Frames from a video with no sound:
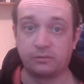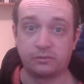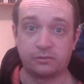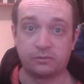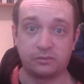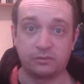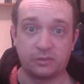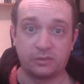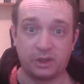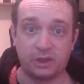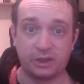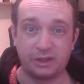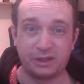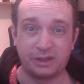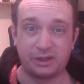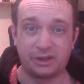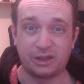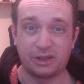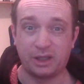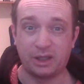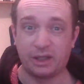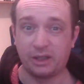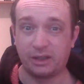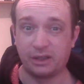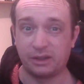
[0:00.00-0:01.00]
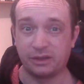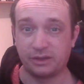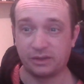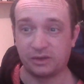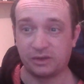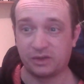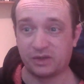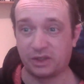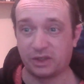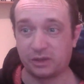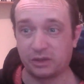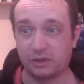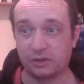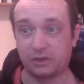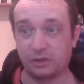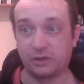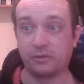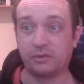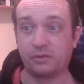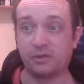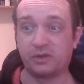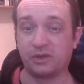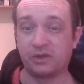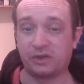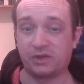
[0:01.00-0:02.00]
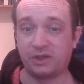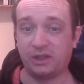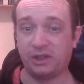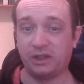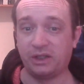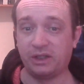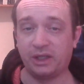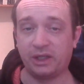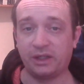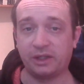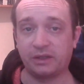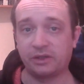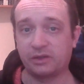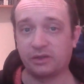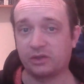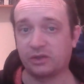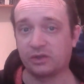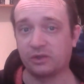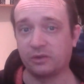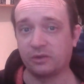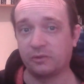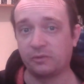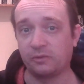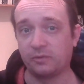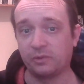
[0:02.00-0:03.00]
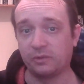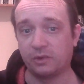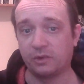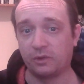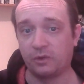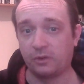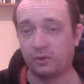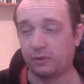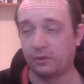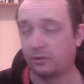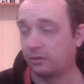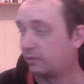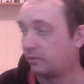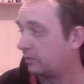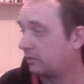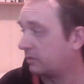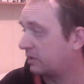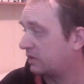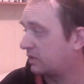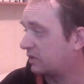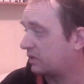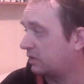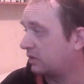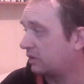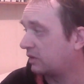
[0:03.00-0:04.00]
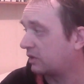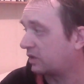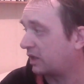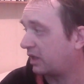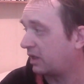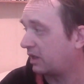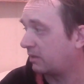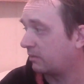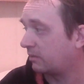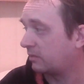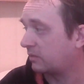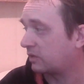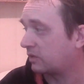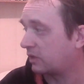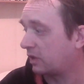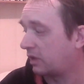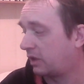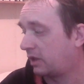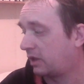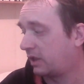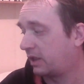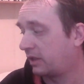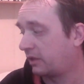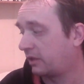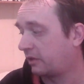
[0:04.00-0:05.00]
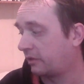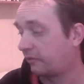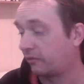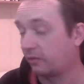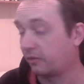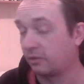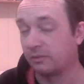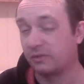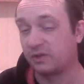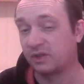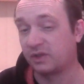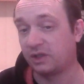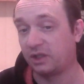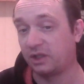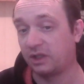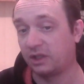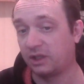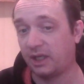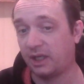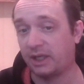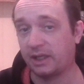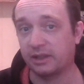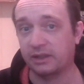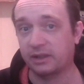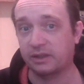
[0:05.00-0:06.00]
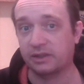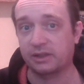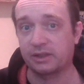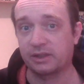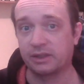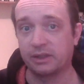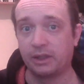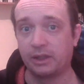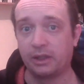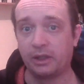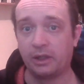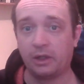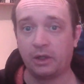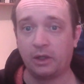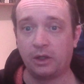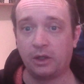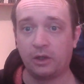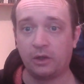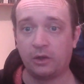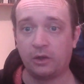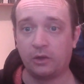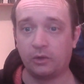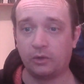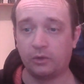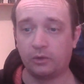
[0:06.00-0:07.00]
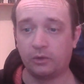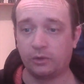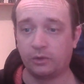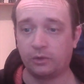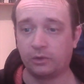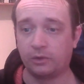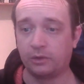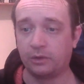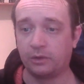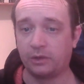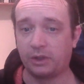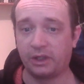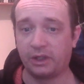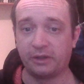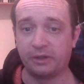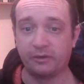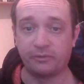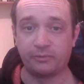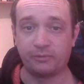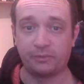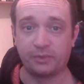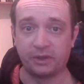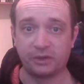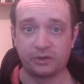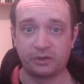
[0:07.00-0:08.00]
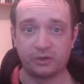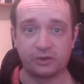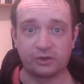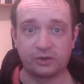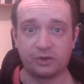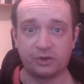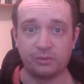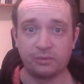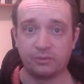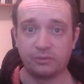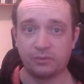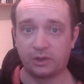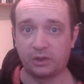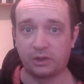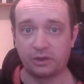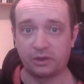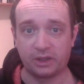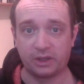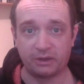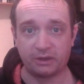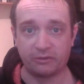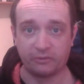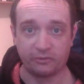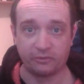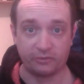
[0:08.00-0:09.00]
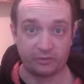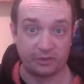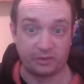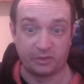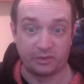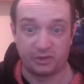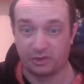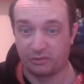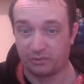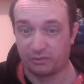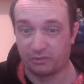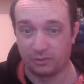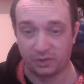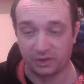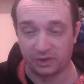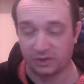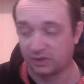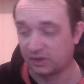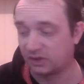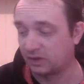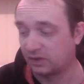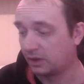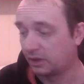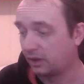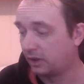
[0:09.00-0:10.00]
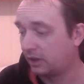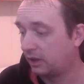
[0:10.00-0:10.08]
I did that and decided to go into CEX. So all of the rest of these games are either from CEX or I've purchased them online from various different places.